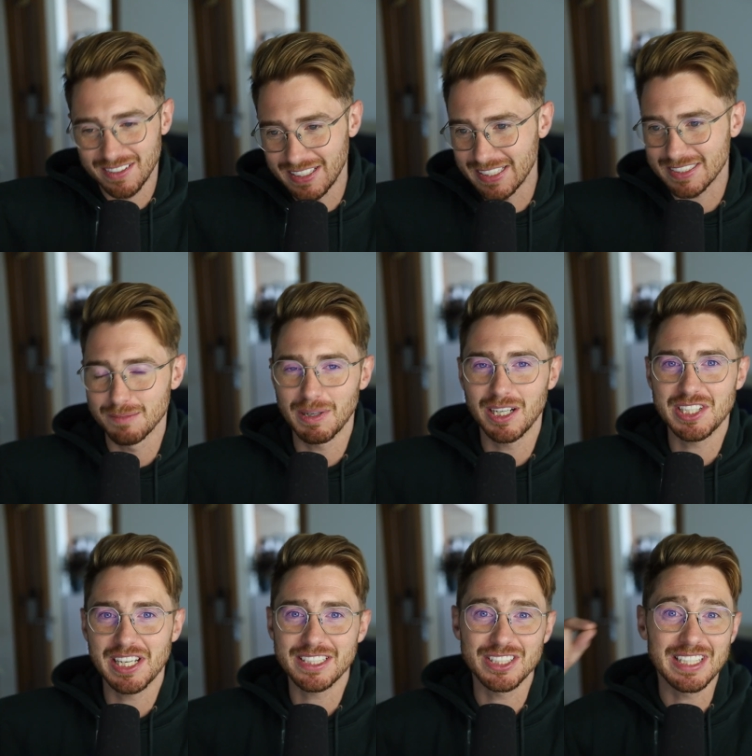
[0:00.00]
links to
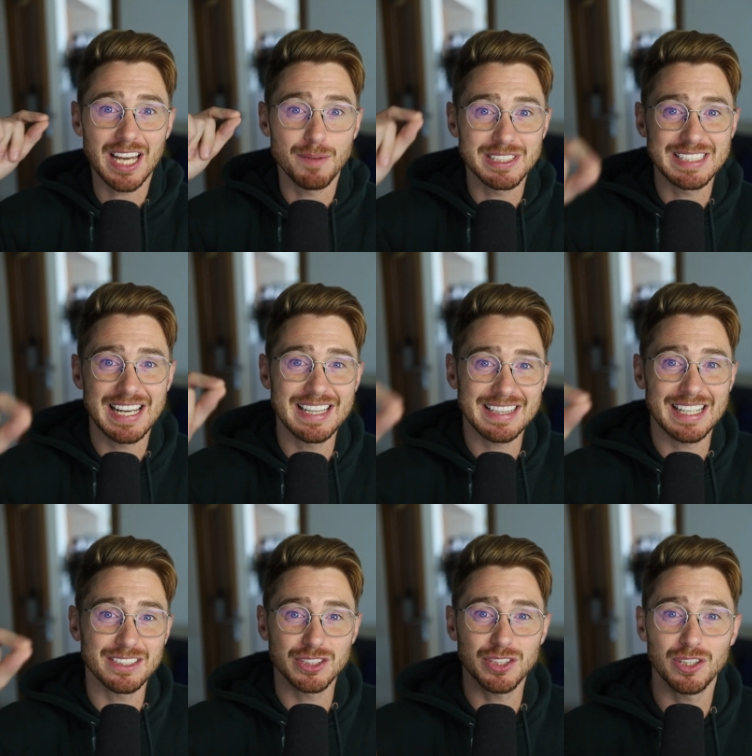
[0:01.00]
Margex, you can get up to
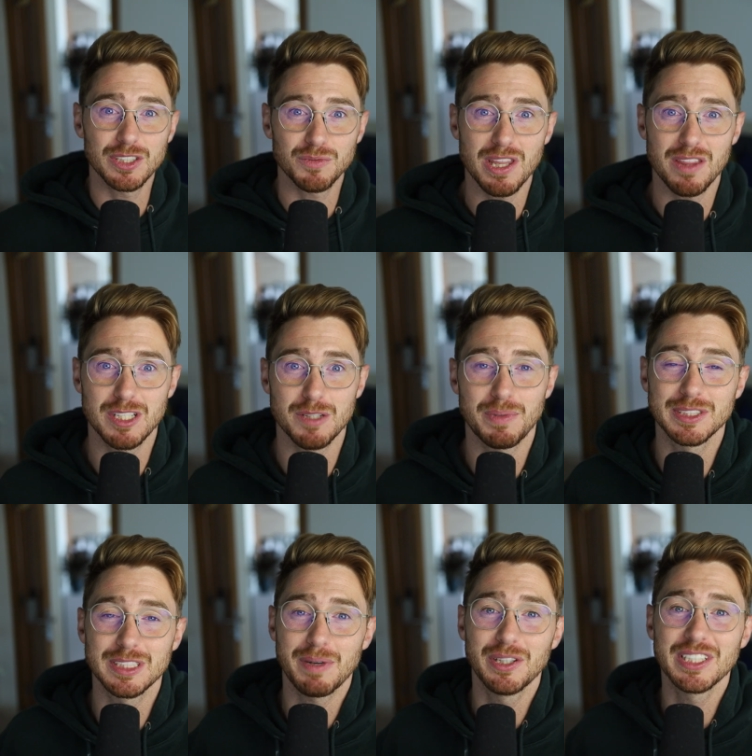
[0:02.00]
$10,000 worth of a
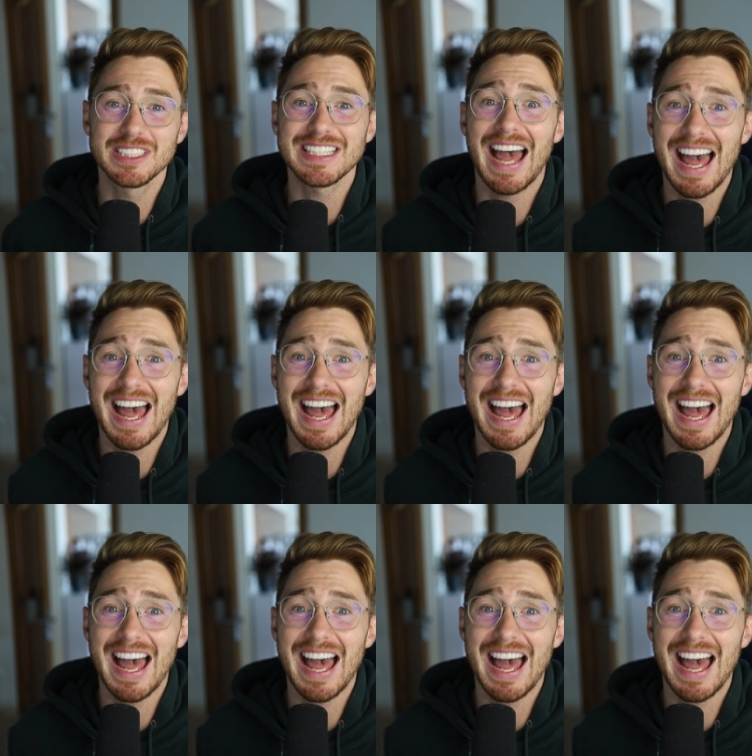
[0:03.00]
deposit bonus.